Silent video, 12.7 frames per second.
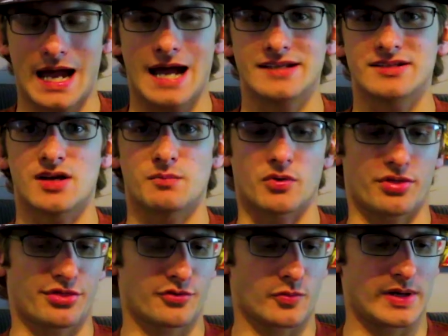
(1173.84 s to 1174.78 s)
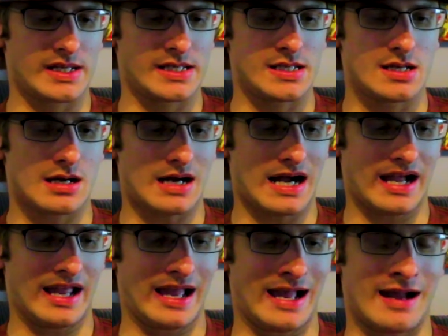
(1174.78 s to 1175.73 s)
At number 3, I
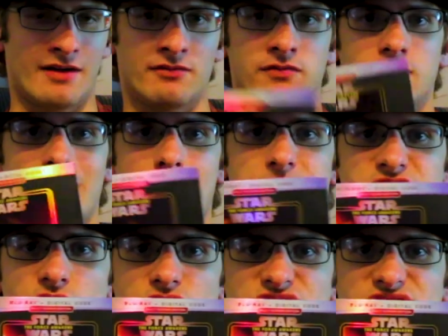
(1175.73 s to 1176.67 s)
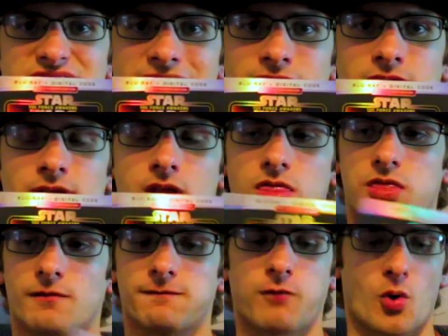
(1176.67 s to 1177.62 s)
have Episode 7,
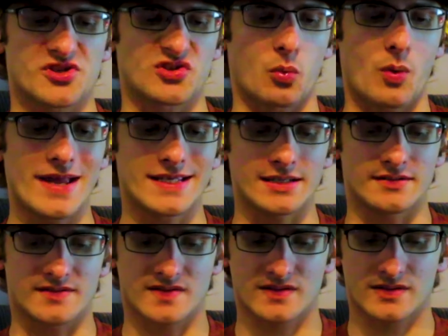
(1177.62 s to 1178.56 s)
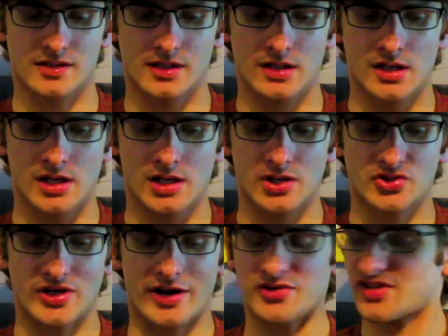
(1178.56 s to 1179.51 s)
The Force Awakens,
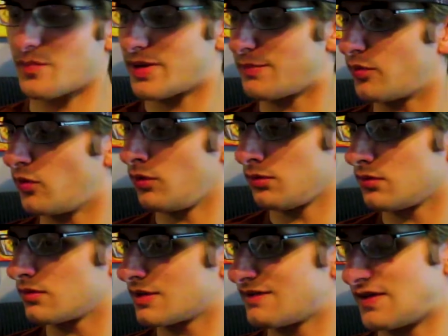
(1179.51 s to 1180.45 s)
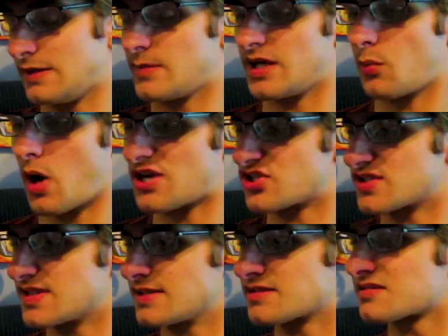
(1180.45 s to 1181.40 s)
which I know some people, if anybody
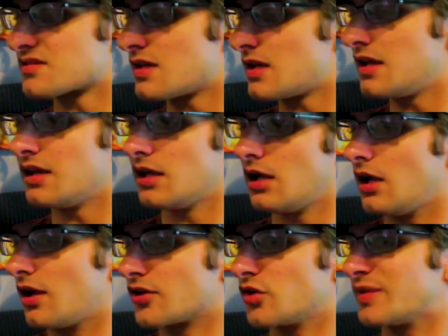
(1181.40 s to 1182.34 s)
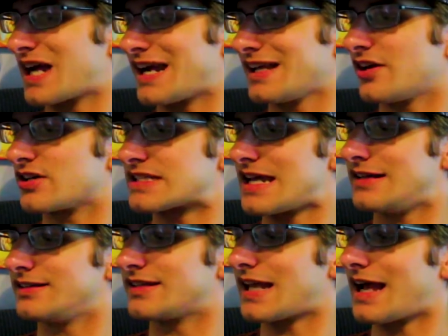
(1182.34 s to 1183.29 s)
watches this, you're going to be kind of
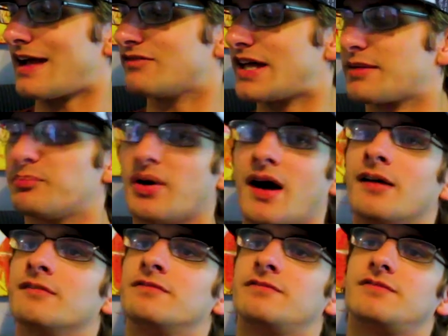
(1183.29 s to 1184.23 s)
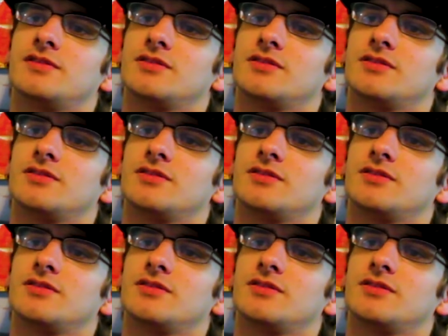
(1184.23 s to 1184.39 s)
irritated that I have that above